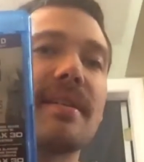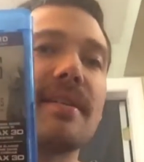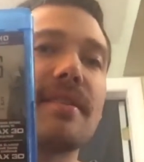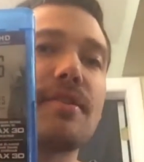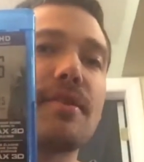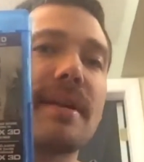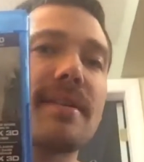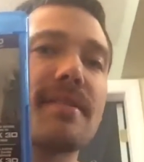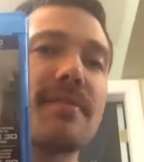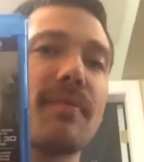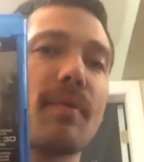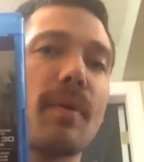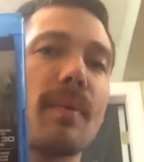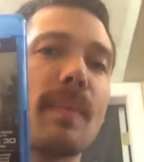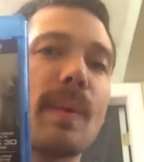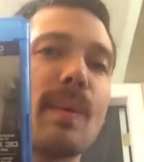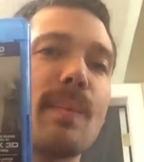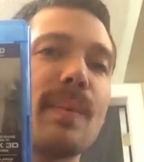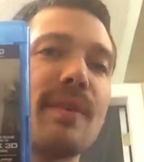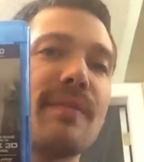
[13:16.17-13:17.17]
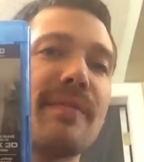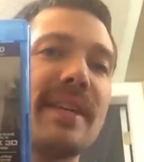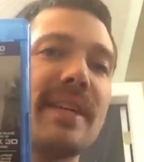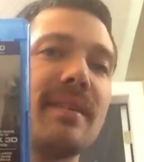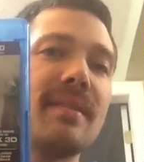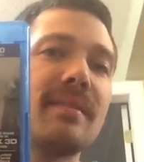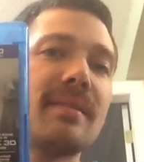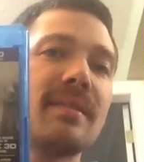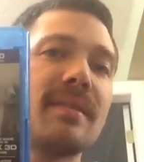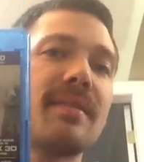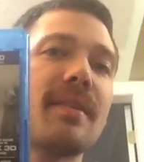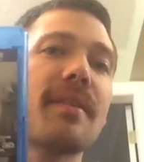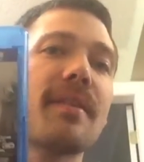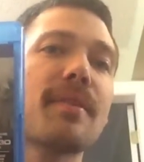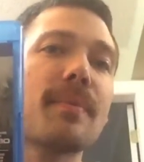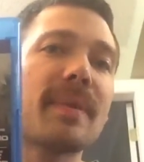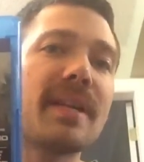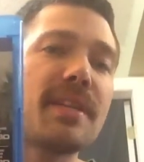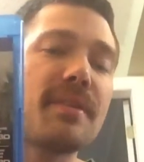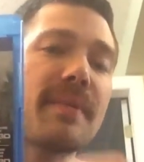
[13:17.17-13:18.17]
a Transformer movie. Not
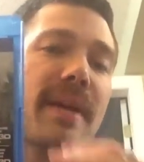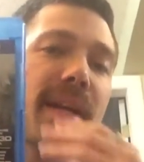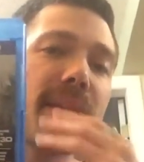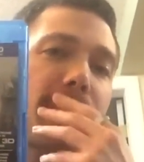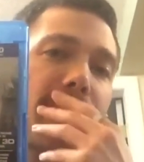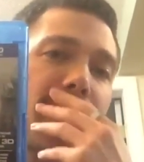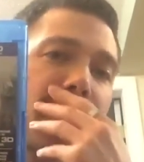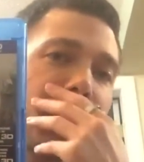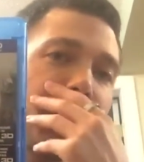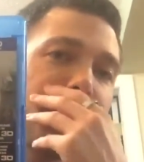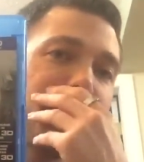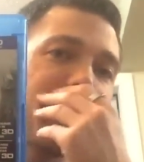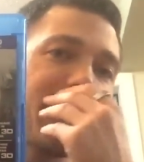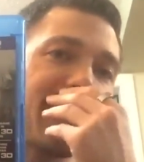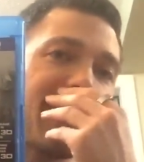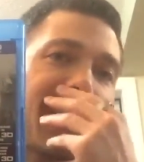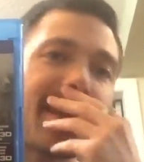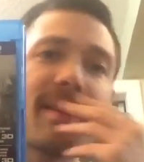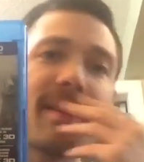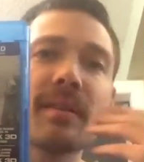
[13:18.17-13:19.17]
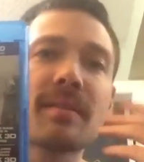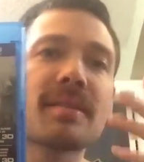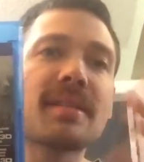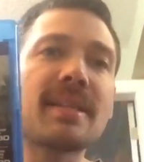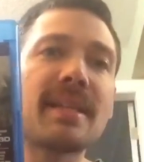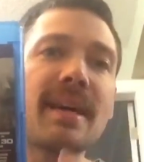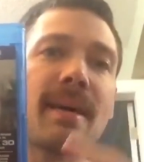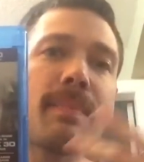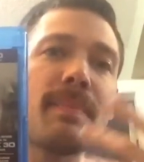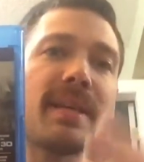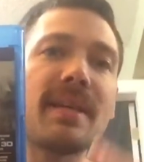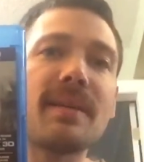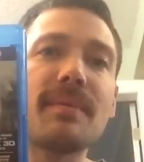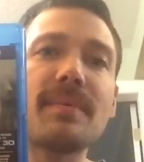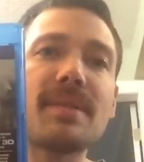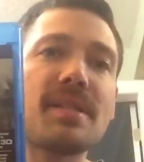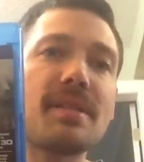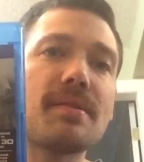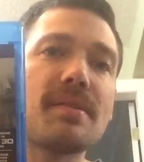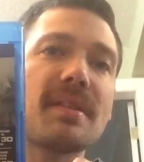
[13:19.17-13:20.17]
the one you recommended, but I looked it up and it
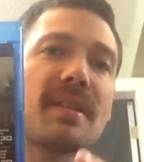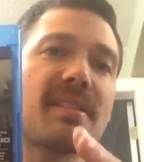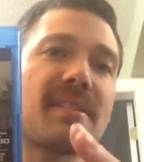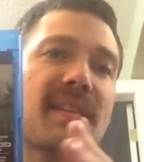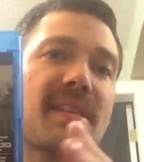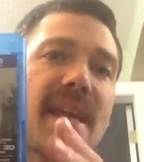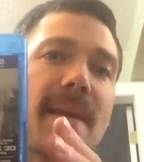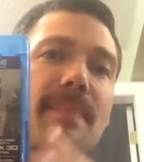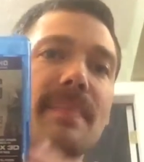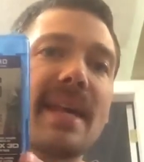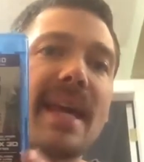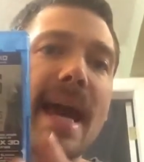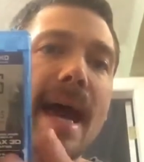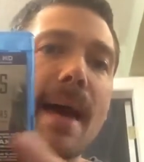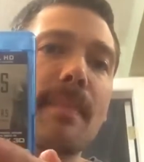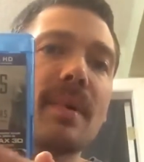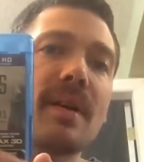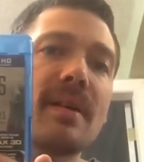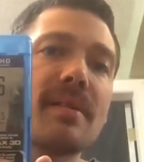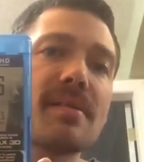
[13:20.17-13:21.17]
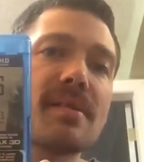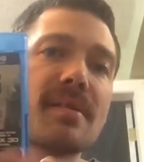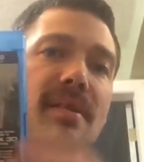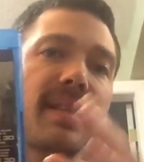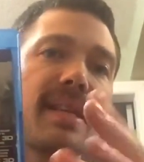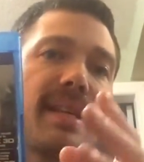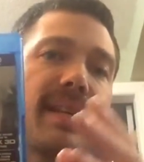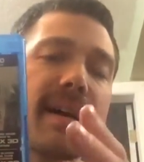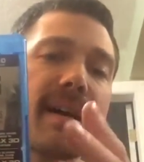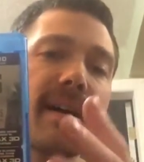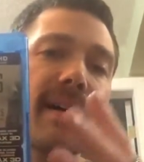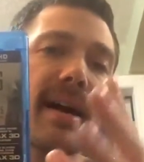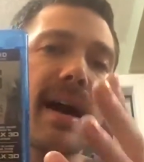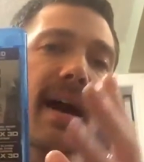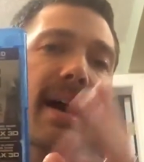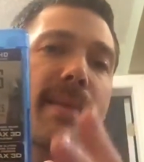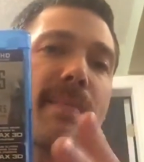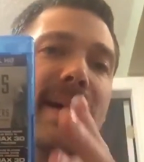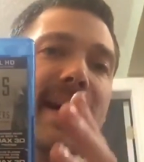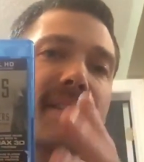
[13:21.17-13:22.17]
was using the same cameras, the
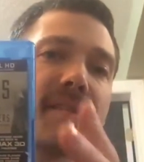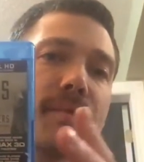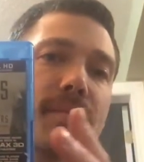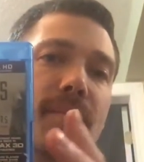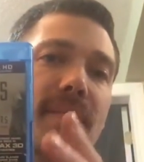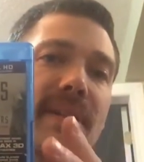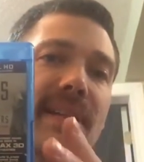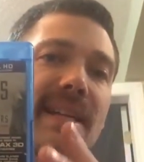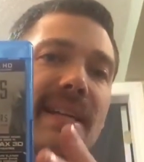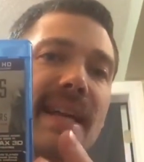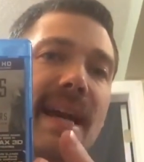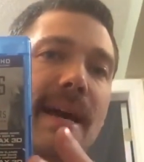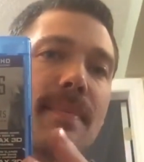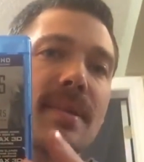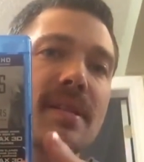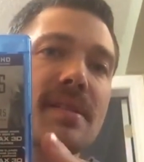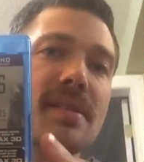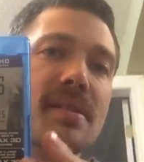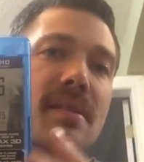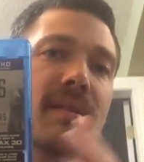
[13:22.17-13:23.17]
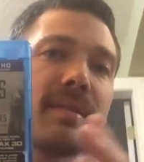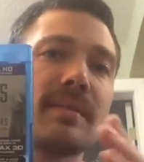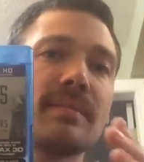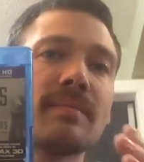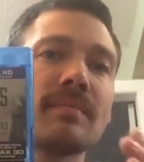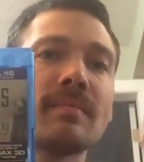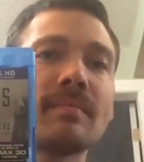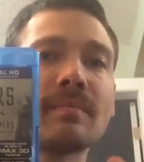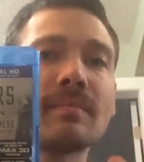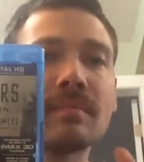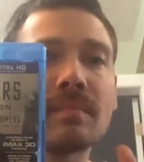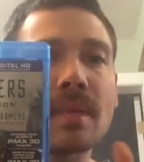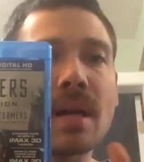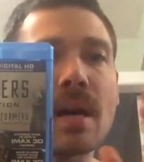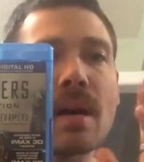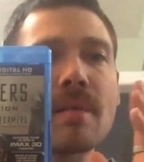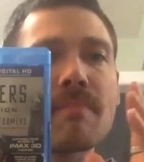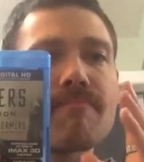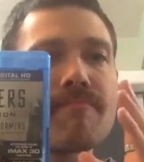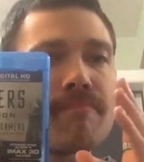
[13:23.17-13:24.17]
IMAX 3D cameras.
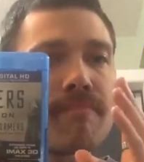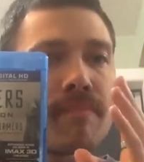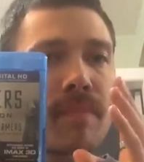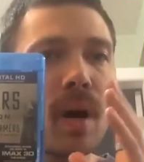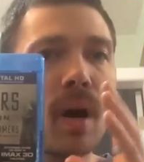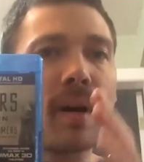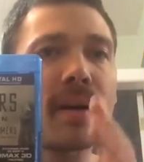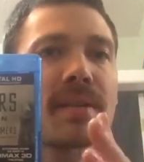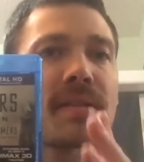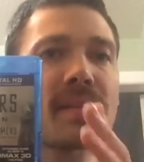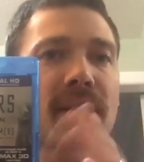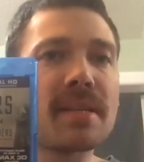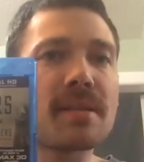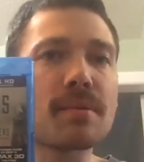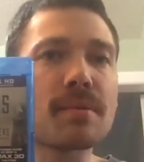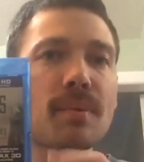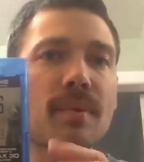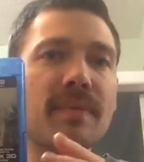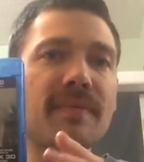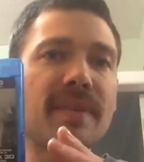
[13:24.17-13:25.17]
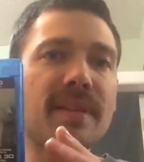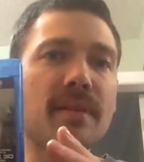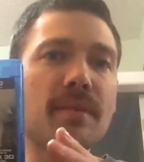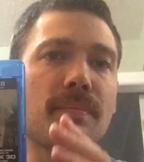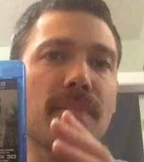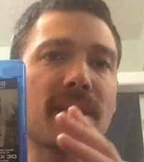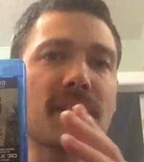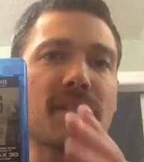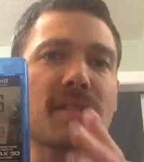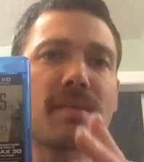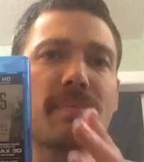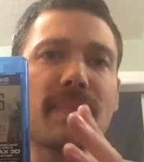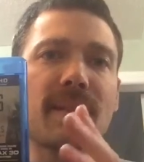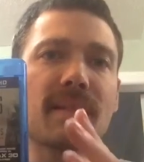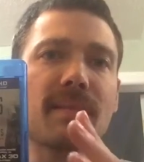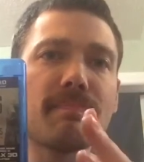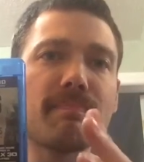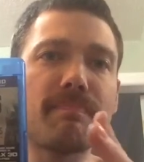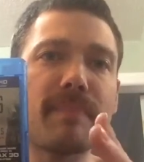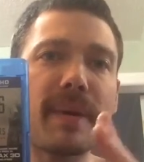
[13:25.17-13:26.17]
Honestly, his review must have
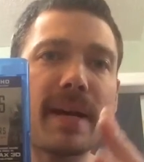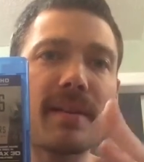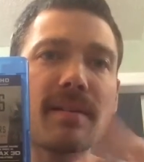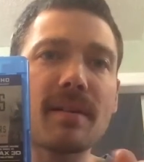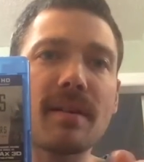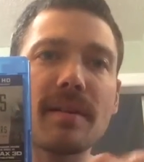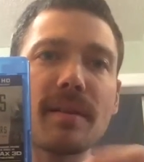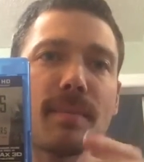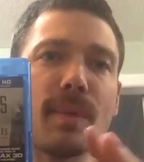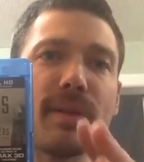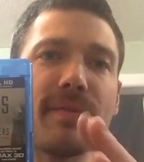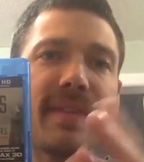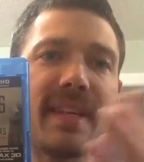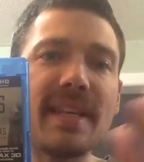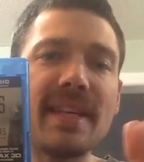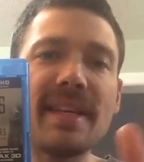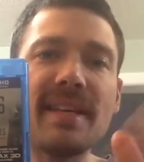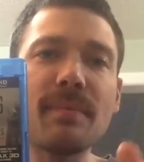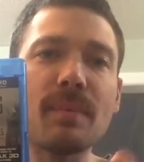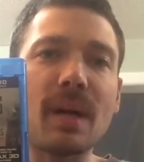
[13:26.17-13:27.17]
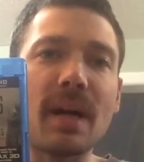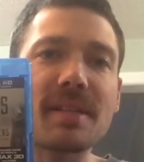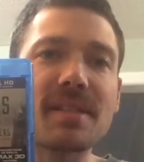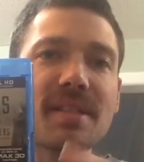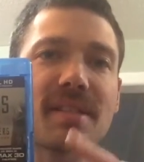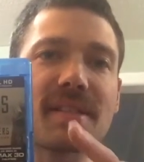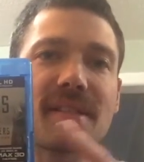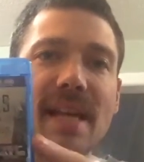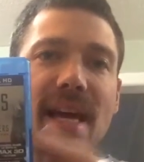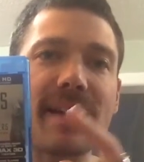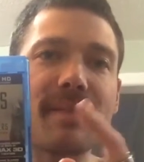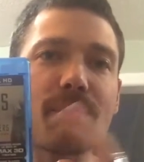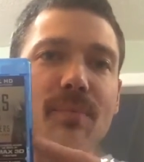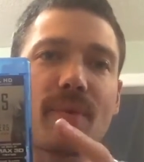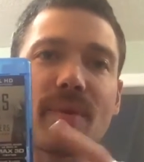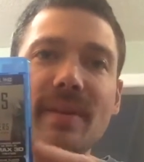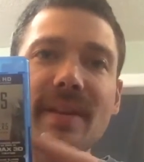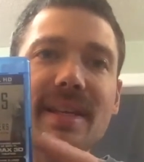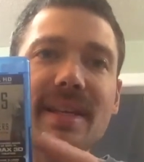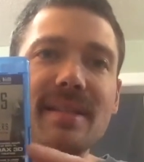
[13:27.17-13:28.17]
been better on the movie he watched, because I
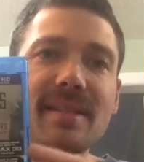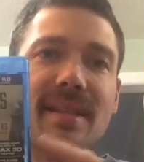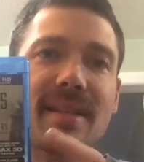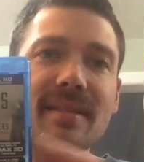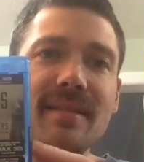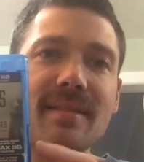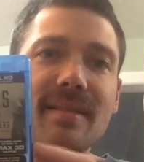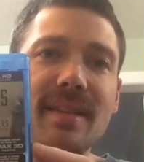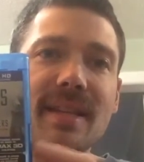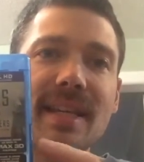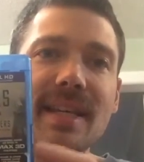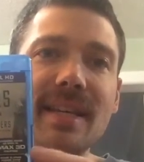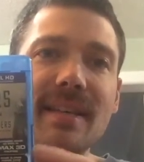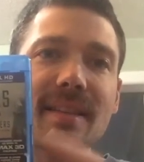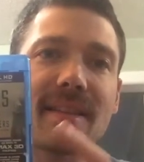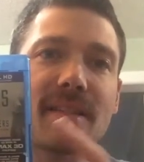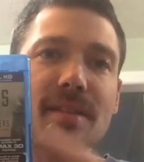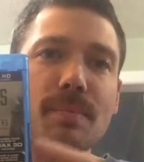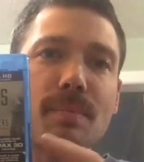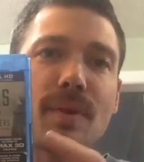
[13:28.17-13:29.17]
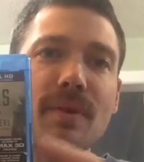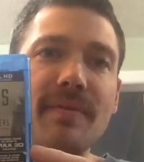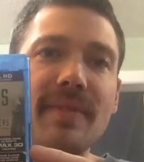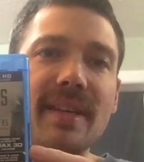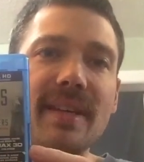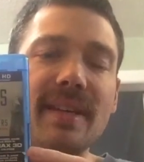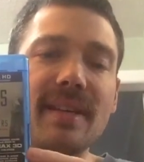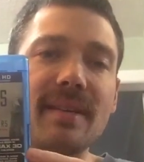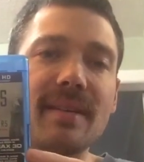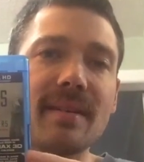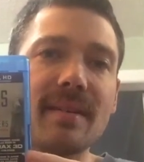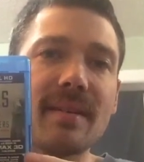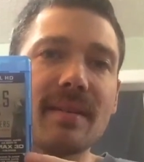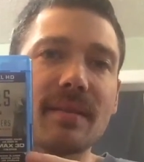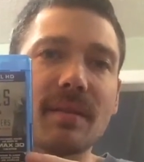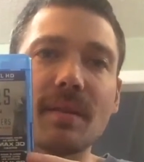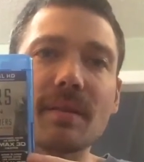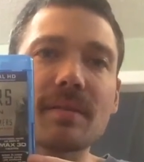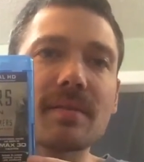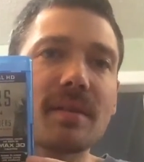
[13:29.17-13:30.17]
really didn't think this movie
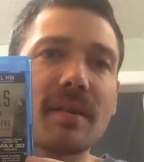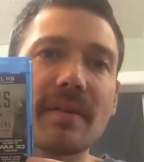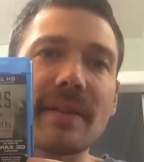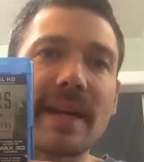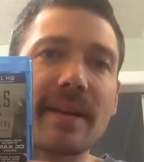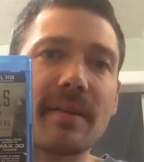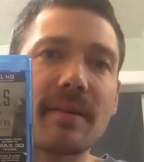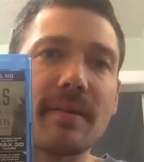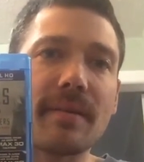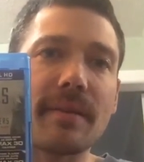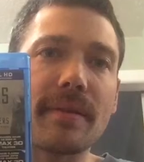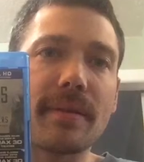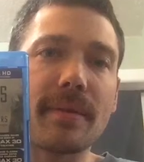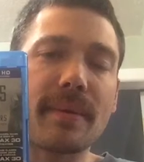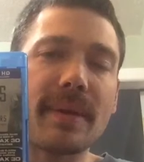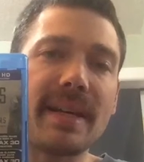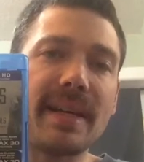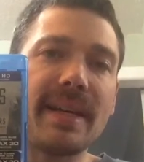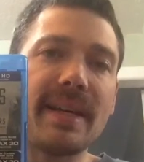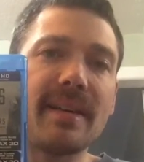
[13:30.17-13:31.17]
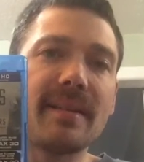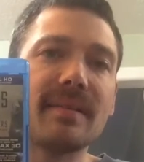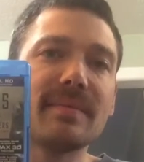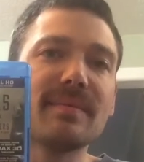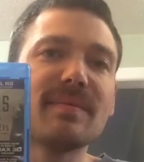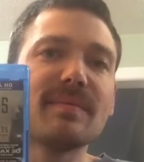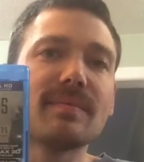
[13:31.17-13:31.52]
looked all that good in 3D